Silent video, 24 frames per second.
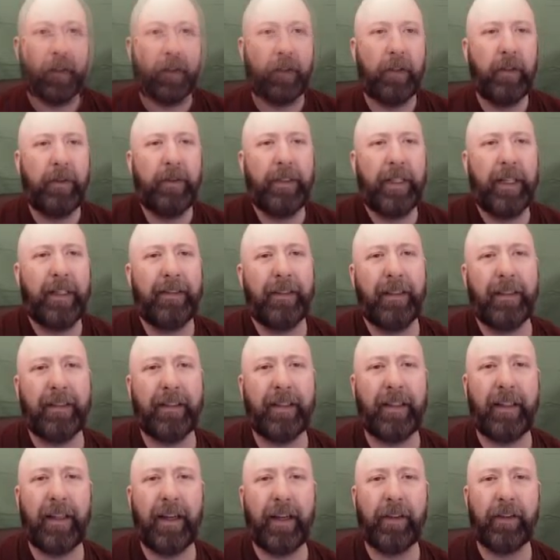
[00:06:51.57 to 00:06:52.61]
Luke Denson is
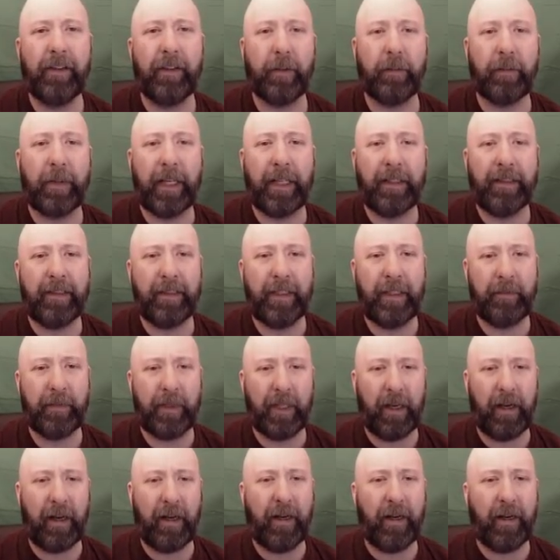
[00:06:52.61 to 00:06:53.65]
in the other group. That seems
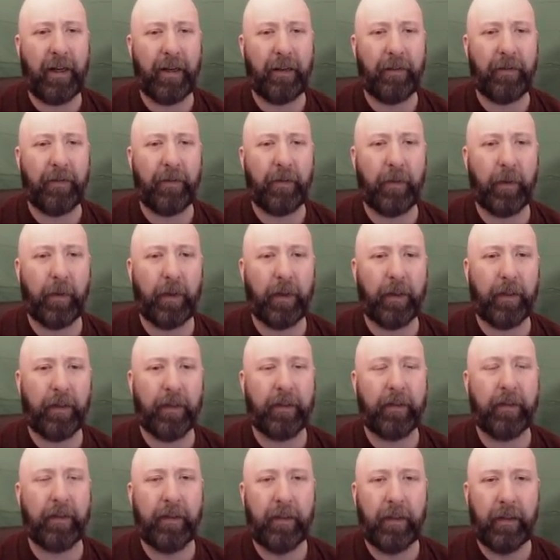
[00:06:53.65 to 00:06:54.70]
odd for
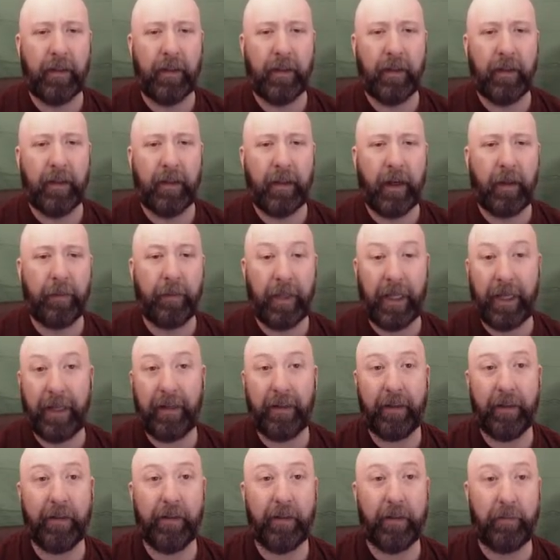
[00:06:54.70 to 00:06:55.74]
a
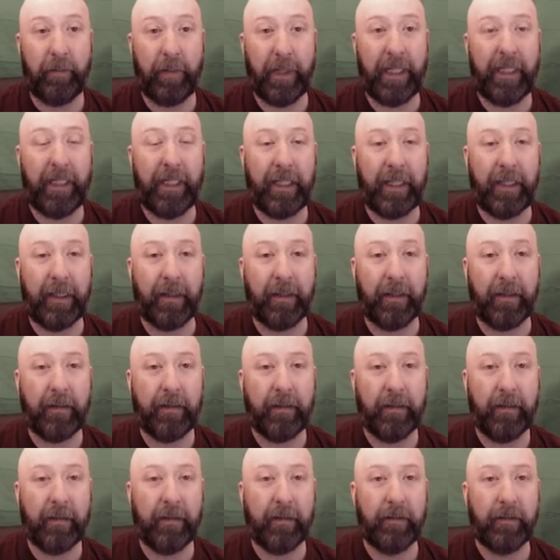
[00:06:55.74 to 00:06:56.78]
player who's been here
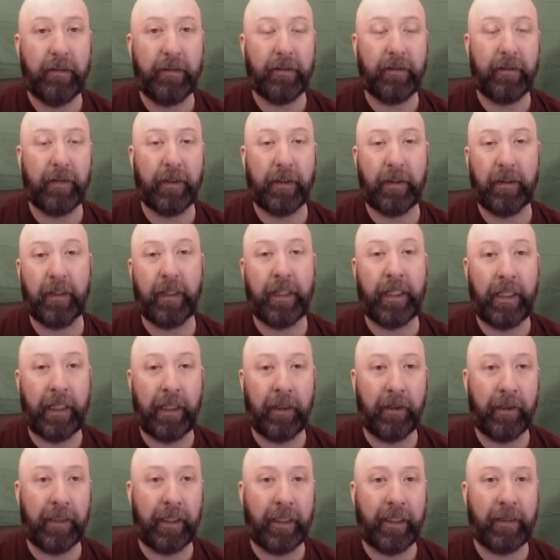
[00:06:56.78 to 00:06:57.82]
for a
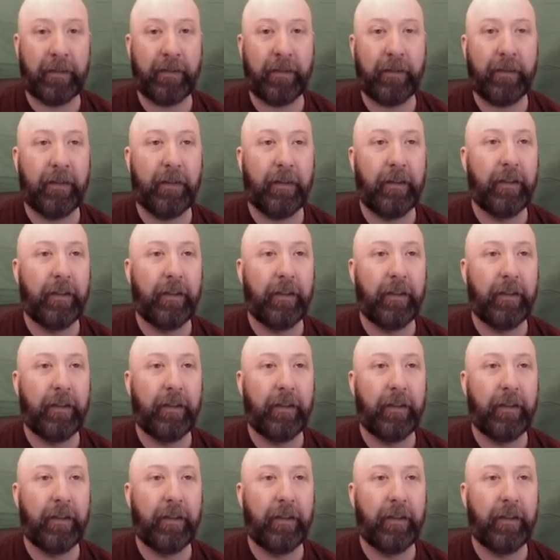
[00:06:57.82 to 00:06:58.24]
year at least.